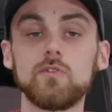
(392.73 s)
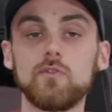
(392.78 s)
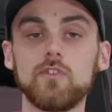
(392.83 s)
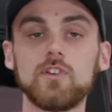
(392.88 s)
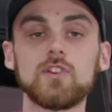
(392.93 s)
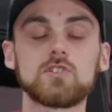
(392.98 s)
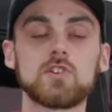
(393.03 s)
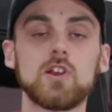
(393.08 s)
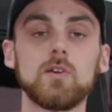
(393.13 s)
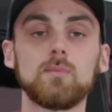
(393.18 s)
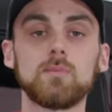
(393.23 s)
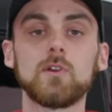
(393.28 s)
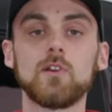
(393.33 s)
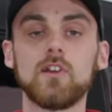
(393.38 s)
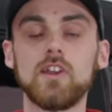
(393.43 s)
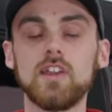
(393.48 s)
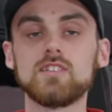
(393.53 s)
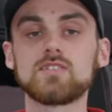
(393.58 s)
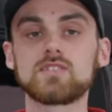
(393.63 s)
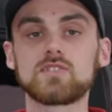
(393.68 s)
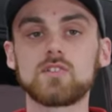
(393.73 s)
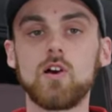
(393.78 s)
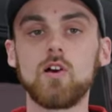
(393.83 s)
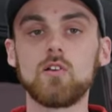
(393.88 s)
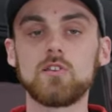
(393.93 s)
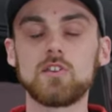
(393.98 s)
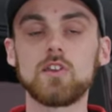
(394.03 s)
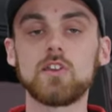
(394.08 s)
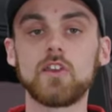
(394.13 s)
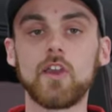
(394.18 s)
you finish up your
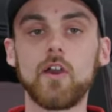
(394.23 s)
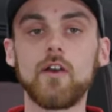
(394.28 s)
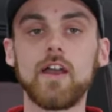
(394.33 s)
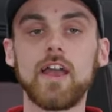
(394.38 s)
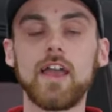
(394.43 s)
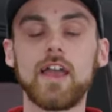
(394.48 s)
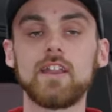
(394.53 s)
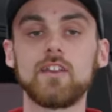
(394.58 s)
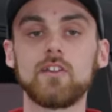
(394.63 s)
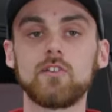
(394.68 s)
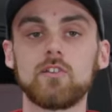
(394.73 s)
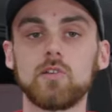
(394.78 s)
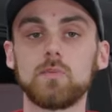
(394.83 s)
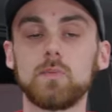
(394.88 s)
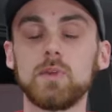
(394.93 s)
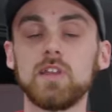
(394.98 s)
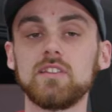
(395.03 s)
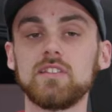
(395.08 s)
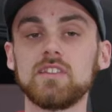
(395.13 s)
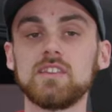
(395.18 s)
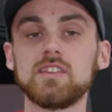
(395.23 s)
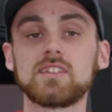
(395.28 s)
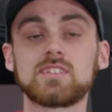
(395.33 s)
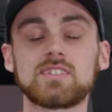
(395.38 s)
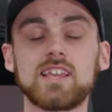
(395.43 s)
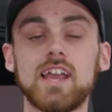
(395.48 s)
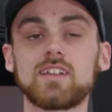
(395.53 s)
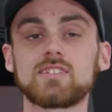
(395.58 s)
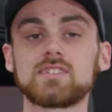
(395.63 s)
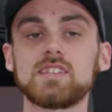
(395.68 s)
install, you can go ahead and repeat the
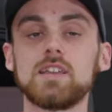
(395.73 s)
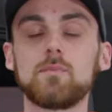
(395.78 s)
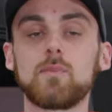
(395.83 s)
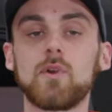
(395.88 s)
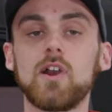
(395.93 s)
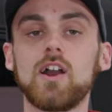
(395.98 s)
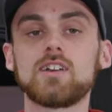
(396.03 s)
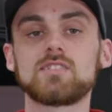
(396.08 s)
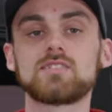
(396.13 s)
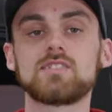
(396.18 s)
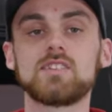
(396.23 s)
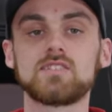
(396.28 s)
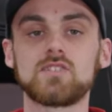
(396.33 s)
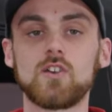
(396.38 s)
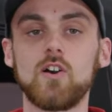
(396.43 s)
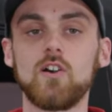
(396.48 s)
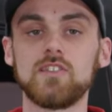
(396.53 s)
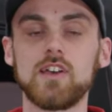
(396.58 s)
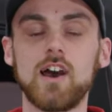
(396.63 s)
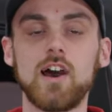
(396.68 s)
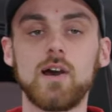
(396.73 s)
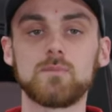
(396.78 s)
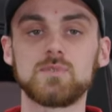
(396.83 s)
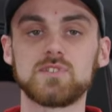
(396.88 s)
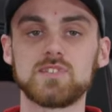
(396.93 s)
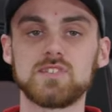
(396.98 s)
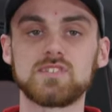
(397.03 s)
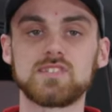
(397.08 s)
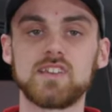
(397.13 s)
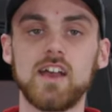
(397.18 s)
exact same process on the opposite